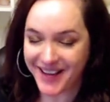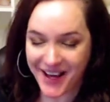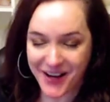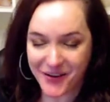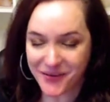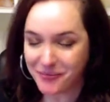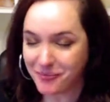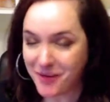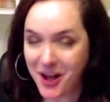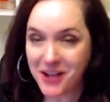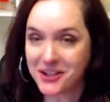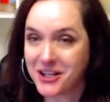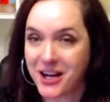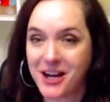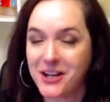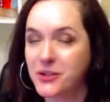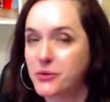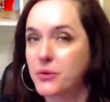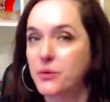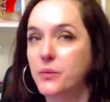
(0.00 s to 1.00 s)
I'm not
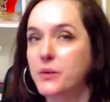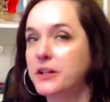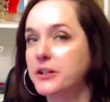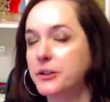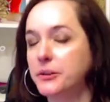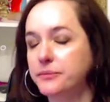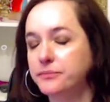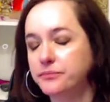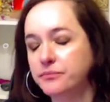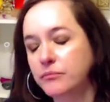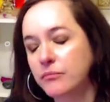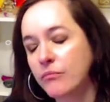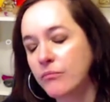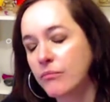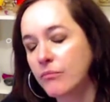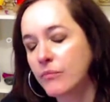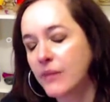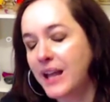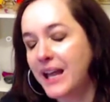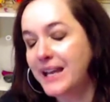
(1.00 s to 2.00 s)
tied to a wheel.
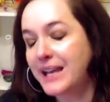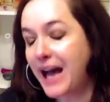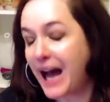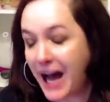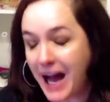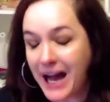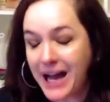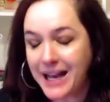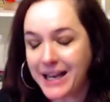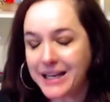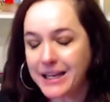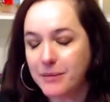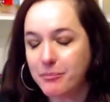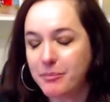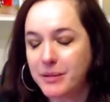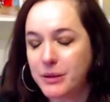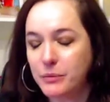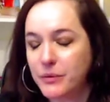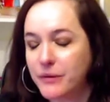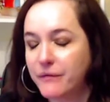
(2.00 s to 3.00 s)
And I can
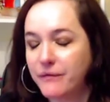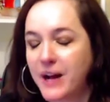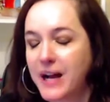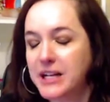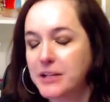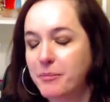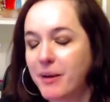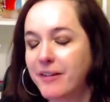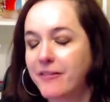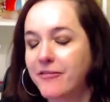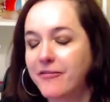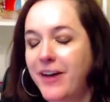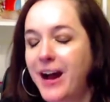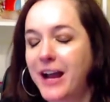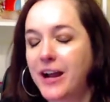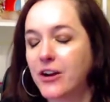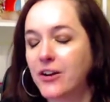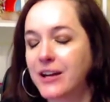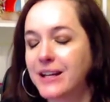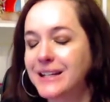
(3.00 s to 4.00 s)
be refined by
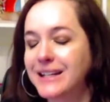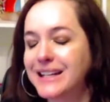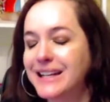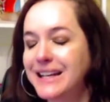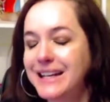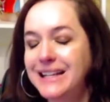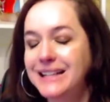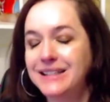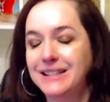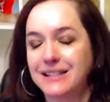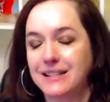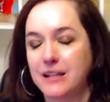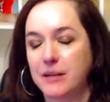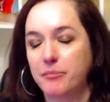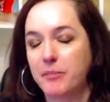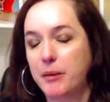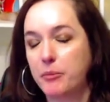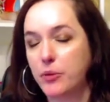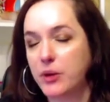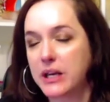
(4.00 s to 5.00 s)
fire in an
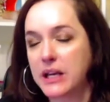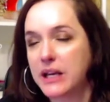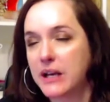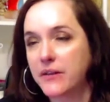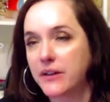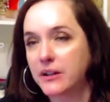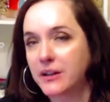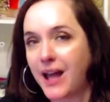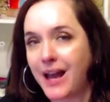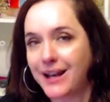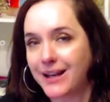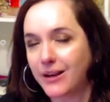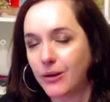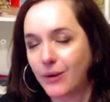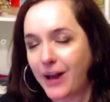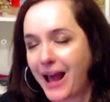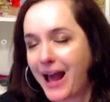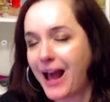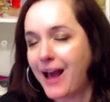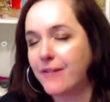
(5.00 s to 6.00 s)
instant by bringing in the light. I
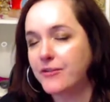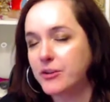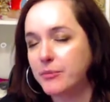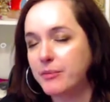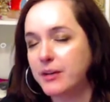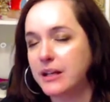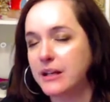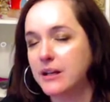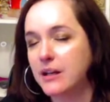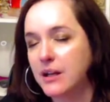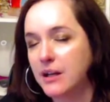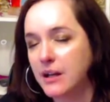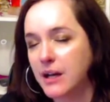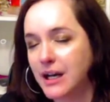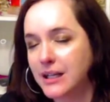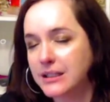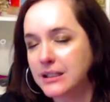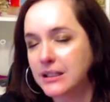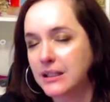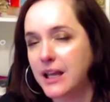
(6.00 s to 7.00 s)
don't have to be
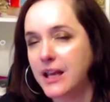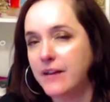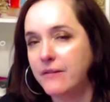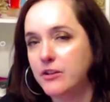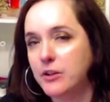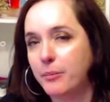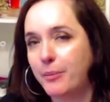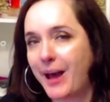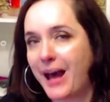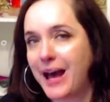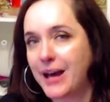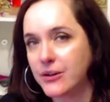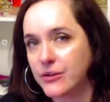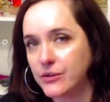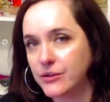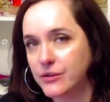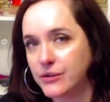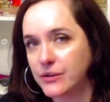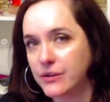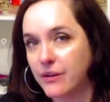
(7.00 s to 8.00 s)
a slave to
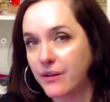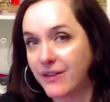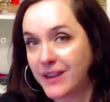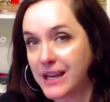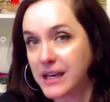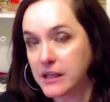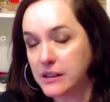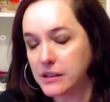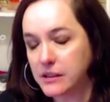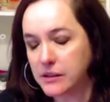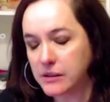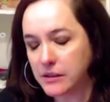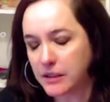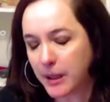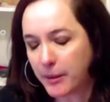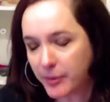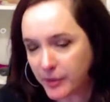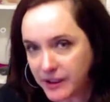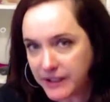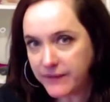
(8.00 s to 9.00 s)
patterns and things.
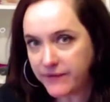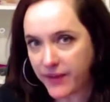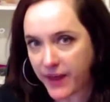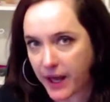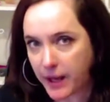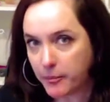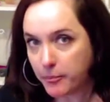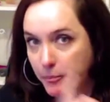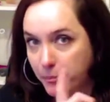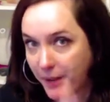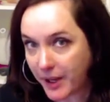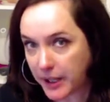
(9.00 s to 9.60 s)
I believe that.